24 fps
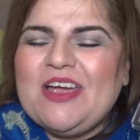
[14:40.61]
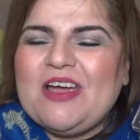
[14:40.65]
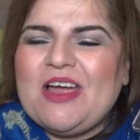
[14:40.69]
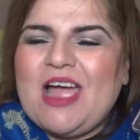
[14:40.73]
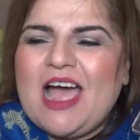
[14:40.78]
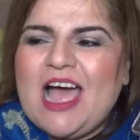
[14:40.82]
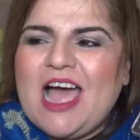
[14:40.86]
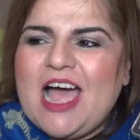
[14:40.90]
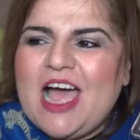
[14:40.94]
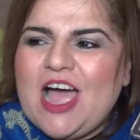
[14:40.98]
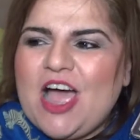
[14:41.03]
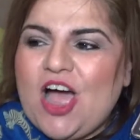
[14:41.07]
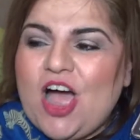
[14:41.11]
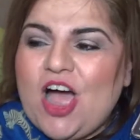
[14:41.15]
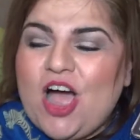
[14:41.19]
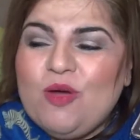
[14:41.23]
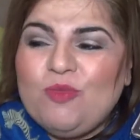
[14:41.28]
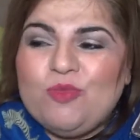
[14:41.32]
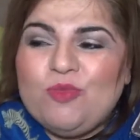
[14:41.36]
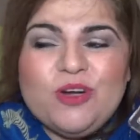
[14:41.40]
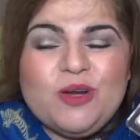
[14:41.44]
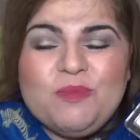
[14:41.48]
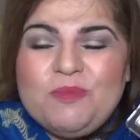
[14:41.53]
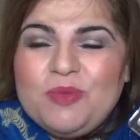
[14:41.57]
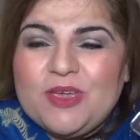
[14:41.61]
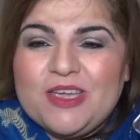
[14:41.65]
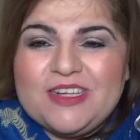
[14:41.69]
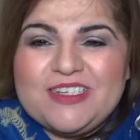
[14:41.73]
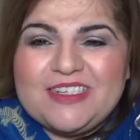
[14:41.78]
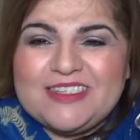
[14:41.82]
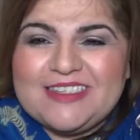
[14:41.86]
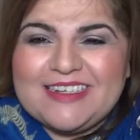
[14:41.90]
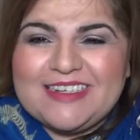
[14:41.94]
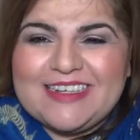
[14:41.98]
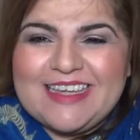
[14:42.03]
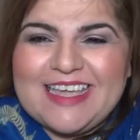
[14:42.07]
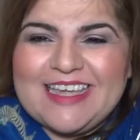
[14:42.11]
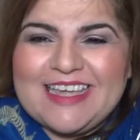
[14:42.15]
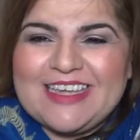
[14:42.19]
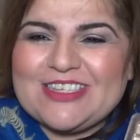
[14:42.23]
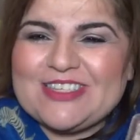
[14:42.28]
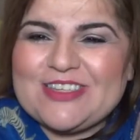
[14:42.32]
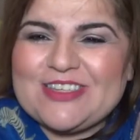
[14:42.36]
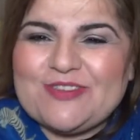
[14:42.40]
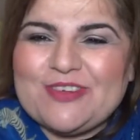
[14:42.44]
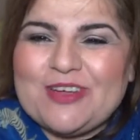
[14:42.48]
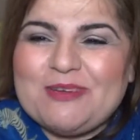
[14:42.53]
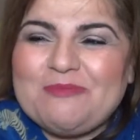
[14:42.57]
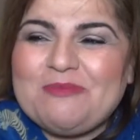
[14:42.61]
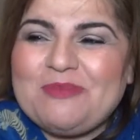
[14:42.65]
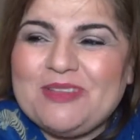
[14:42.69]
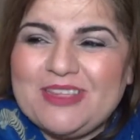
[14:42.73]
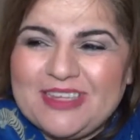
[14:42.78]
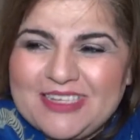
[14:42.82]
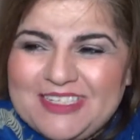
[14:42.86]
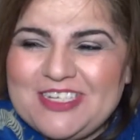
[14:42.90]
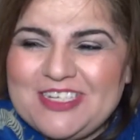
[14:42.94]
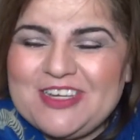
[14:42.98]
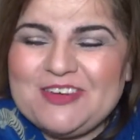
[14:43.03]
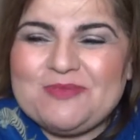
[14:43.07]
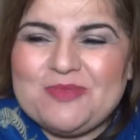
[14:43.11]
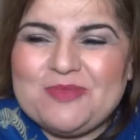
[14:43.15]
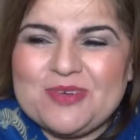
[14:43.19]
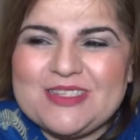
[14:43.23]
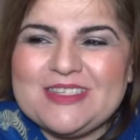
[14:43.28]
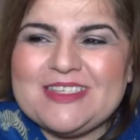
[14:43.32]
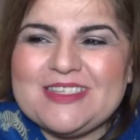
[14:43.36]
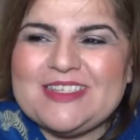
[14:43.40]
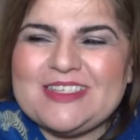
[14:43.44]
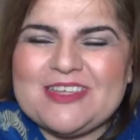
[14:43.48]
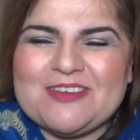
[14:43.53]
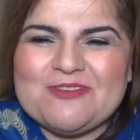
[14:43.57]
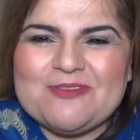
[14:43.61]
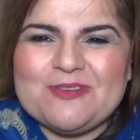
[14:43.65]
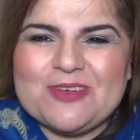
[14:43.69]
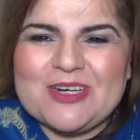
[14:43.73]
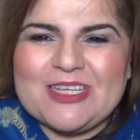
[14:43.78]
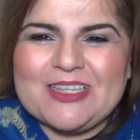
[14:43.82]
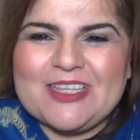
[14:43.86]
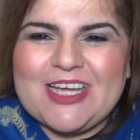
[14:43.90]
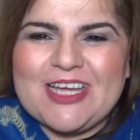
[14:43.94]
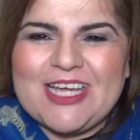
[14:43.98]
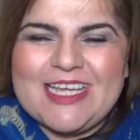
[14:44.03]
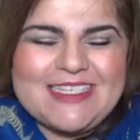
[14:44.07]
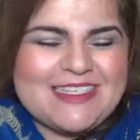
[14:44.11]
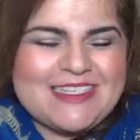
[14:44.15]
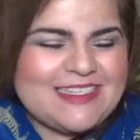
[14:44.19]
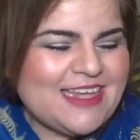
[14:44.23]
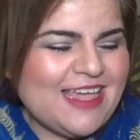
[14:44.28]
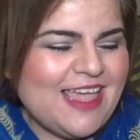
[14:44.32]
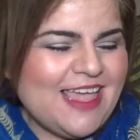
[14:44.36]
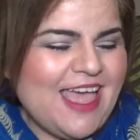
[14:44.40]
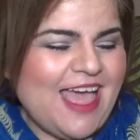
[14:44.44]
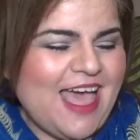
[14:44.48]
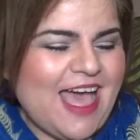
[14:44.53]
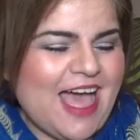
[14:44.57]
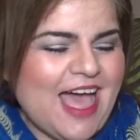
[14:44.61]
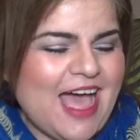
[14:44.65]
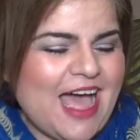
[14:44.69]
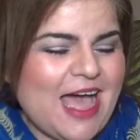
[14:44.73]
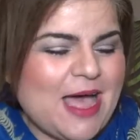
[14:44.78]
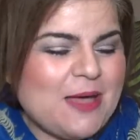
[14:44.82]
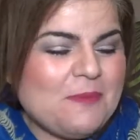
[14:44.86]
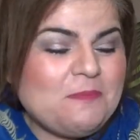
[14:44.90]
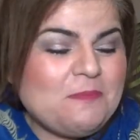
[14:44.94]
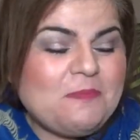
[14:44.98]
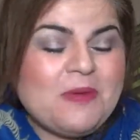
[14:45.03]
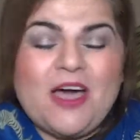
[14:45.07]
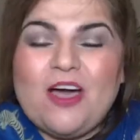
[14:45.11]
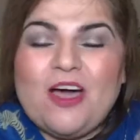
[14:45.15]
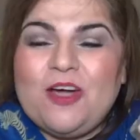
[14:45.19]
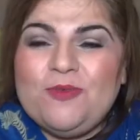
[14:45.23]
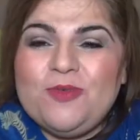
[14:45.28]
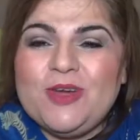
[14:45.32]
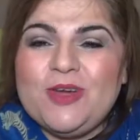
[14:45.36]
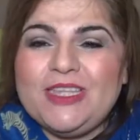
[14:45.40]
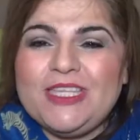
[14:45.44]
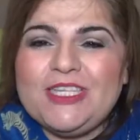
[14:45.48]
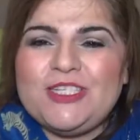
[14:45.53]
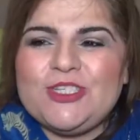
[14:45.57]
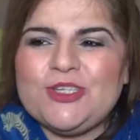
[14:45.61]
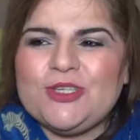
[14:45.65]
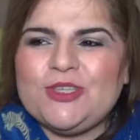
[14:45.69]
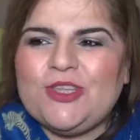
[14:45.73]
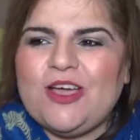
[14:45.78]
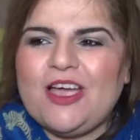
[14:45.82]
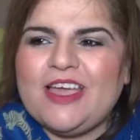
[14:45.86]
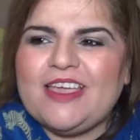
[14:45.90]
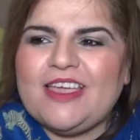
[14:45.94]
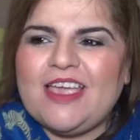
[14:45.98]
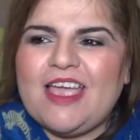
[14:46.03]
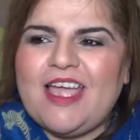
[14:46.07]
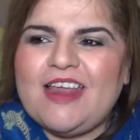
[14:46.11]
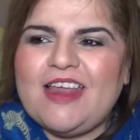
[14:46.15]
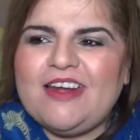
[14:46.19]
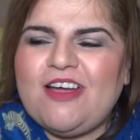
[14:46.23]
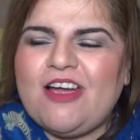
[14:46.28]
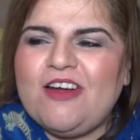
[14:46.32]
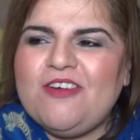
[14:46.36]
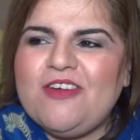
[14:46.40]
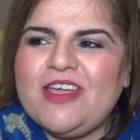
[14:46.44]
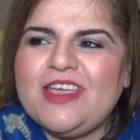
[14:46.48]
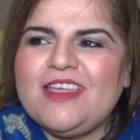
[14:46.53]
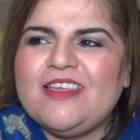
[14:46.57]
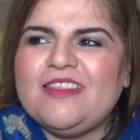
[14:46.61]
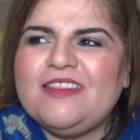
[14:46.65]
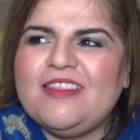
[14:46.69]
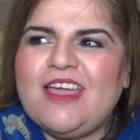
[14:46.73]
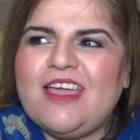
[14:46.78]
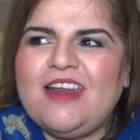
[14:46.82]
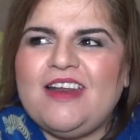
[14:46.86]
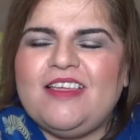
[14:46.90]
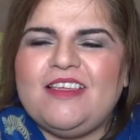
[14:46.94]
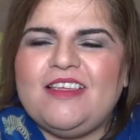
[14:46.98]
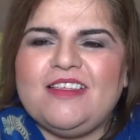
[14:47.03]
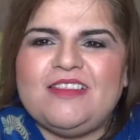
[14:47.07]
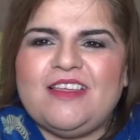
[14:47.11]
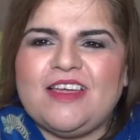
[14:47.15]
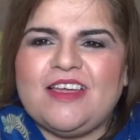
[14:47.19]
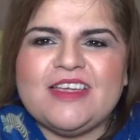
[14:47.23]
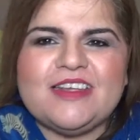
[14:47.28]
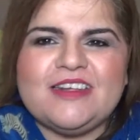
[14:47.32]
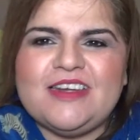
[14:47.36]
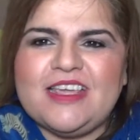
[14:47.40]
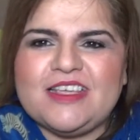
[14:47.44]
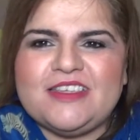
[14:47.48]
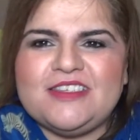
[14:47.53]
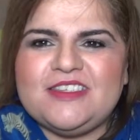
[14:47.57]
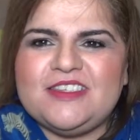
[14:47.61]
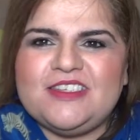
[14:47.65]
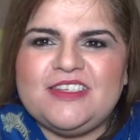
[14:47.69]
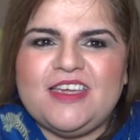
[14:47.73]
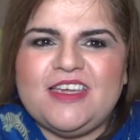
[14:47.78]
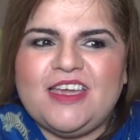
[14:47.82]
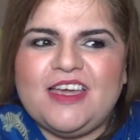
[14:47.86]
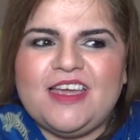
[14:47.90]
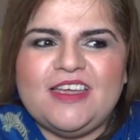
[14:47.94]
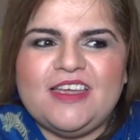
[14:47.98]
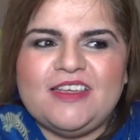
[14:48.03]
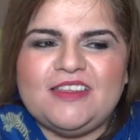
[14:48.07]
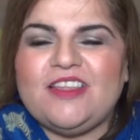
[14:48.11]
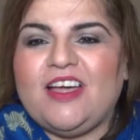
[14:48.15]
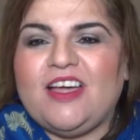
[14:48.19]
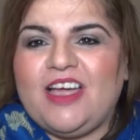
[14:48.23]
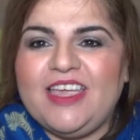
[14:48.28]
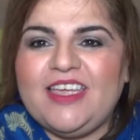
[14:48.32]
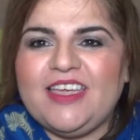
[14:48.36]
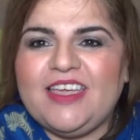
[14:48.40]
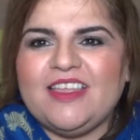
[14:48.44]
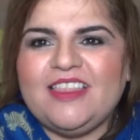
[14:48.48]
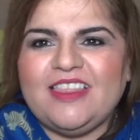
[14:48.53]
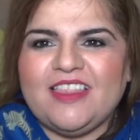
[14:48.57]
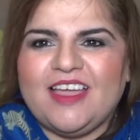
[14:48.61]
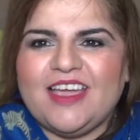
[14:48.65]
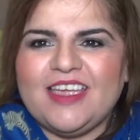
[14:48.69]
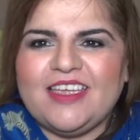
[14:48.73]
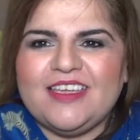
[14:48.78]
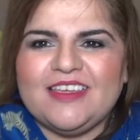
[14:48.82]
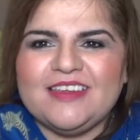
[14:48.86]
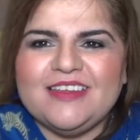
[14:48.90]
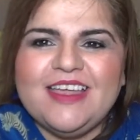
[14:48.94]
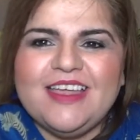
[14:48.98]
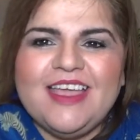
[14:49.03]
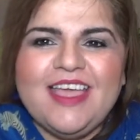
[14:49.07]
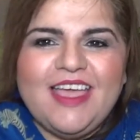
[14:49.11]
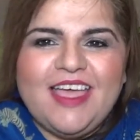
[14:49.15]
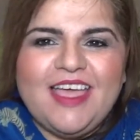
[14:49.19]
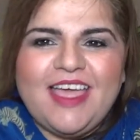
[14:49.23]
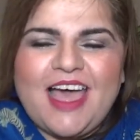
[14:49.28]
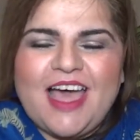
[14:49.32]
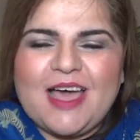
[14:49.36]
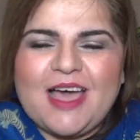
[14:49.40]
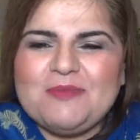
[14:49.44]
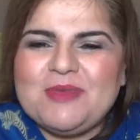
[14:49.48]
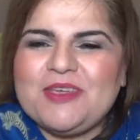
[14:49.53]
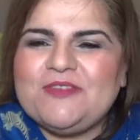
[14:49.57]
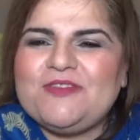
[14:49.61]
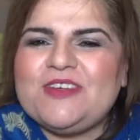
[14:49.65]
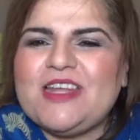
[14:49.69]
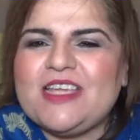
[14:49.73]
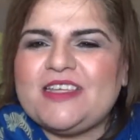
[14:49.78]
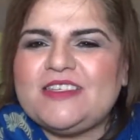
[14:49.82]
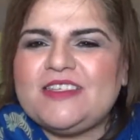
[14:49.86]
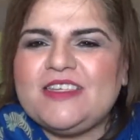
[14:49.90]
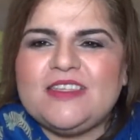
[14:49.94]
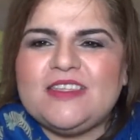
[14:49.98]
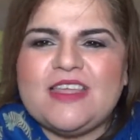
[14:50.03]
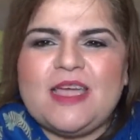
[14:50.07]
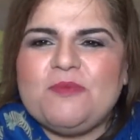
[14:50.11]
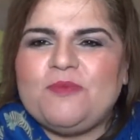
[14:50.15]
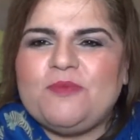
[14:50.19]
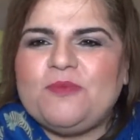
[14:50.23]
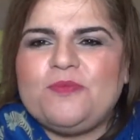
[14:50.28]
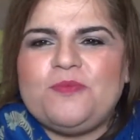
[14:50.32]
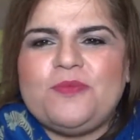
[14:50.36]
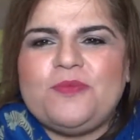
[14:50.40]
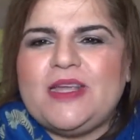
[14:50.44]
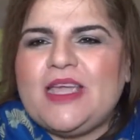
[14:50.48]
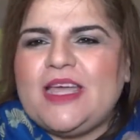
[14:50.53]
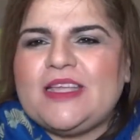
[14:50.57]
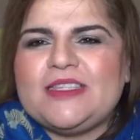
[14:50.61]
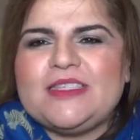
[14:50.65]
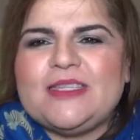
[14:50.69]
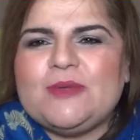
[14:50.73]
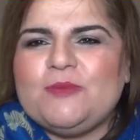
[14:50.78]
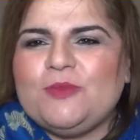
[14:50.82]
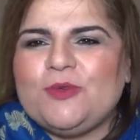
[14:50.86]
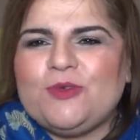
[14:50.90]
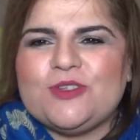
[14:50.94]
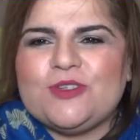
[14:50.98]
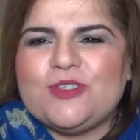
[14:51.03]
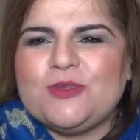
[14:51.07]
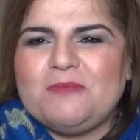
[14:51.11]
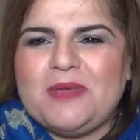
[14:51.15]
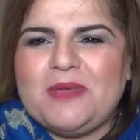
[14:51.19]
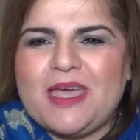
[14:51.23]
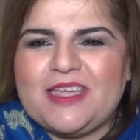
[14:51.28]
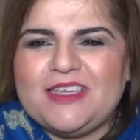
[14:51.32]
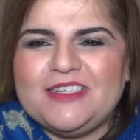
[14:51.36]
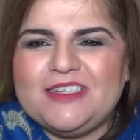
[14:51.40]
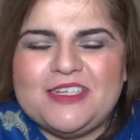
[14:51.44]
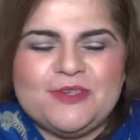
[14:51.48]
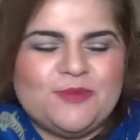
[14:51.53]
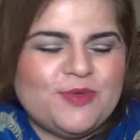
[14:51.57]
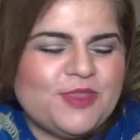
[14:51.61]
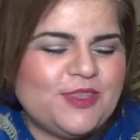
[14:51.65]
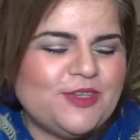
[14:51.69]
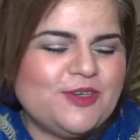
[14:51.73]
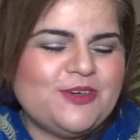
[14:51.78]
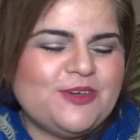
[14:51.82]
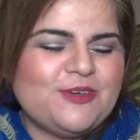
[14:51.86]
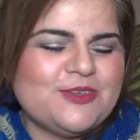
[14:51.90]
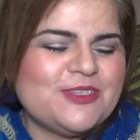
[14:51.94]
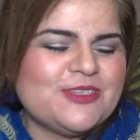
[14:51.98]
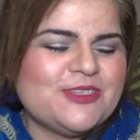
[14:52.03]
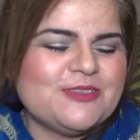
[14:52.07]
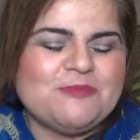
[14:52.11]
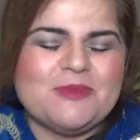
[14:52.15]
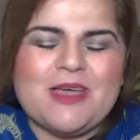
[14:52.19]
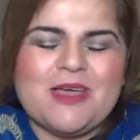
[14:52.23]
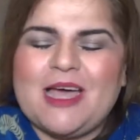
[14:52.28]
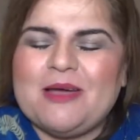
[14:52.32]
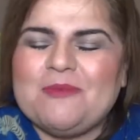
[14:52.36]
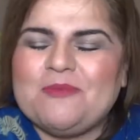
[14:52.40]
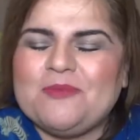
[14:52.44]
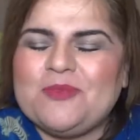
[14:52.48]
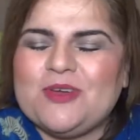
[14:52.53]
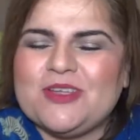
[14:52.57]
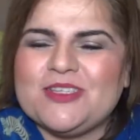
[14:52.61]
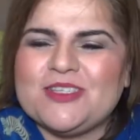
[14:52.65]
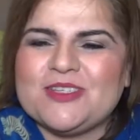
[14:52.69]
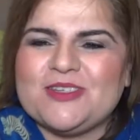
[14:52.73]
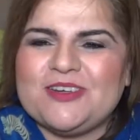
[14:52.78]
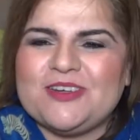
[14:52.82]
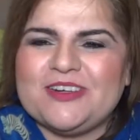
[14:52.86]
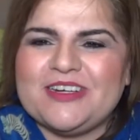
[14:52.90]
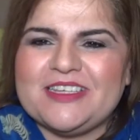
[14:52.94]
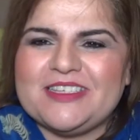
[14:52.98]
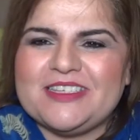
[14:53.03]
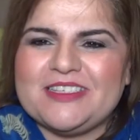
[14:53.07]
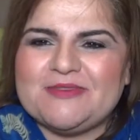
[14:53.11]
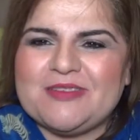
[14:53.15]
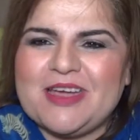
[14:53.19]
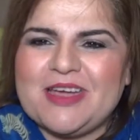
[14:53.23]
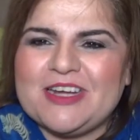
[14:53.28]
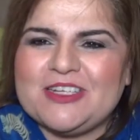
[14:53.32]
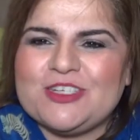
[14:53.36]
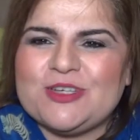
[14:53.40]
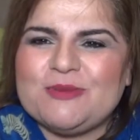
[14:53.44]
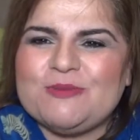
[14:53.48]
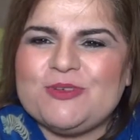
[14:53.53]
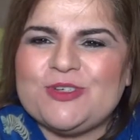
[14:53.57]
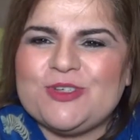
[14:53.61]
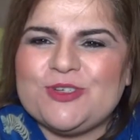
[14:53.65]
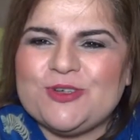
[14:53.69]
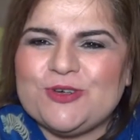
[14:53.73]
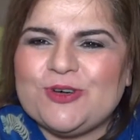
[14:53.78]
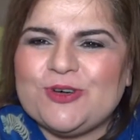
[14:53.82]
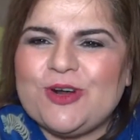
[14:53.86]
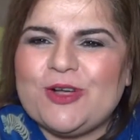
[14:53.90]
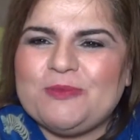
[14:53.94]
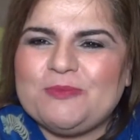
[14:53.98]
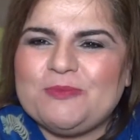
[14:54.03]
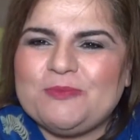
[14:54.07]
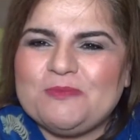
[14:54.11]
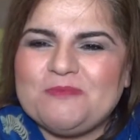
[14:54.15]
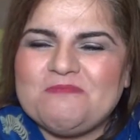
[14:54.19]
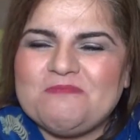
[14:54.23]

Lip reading: I wouldn't purchase it again because I've got plenty of bronzers, I've realised, but I really do like it, and I reckon that like next year, if next year they bring out some awesome packaging with the awesome Bronze Goddess range, I'm sure